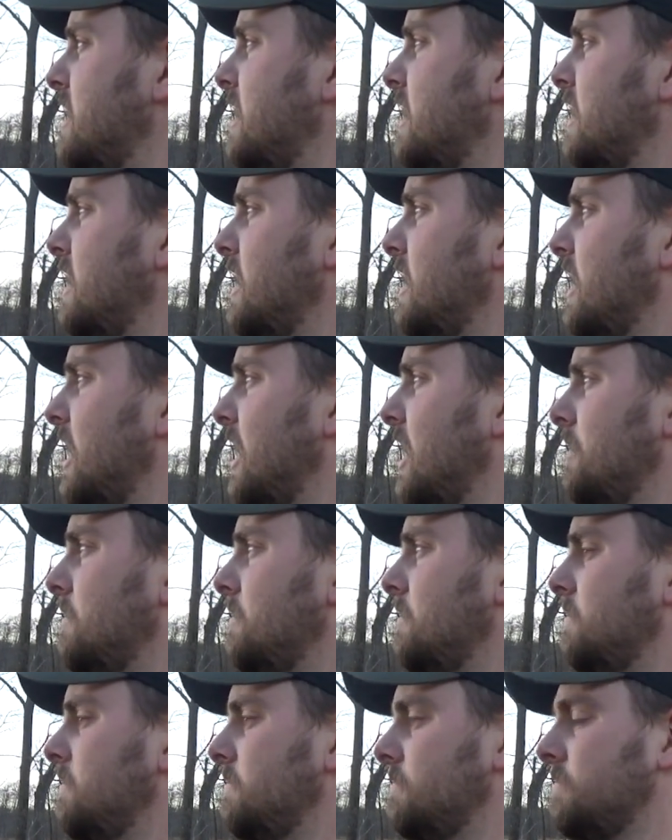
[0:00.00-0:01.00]

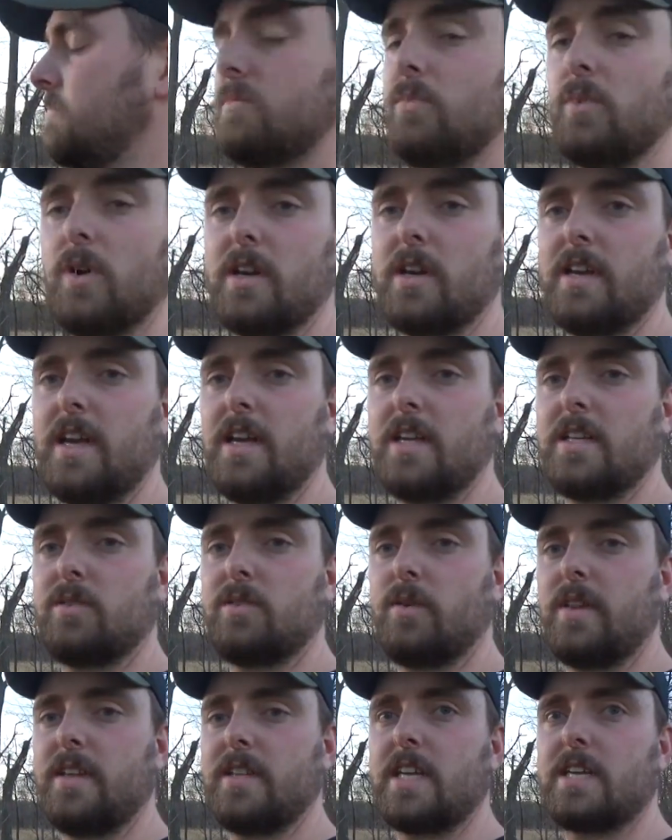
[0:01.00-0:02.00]
one of these
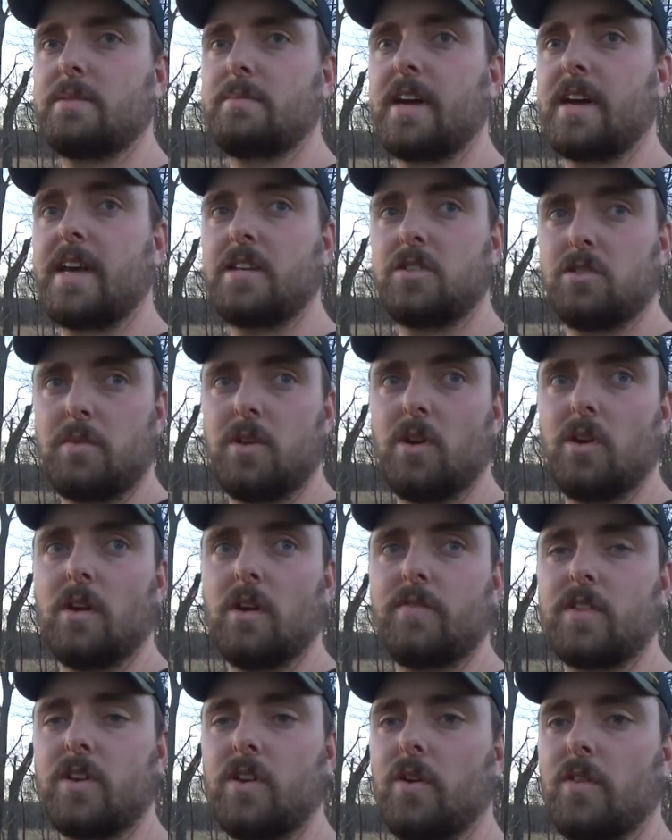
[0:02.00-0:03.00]
days my kids will be old enough
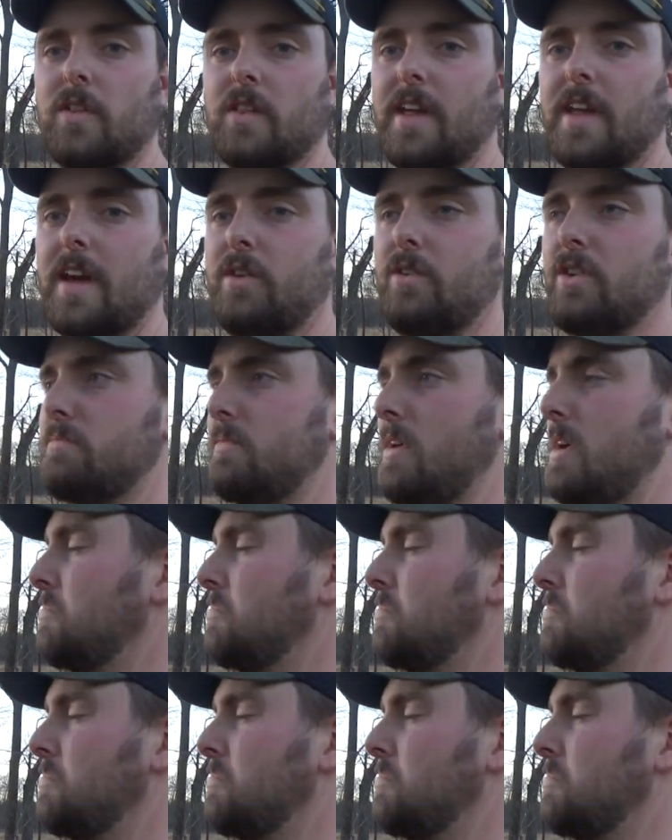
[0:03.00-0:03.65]
to go on the line with me.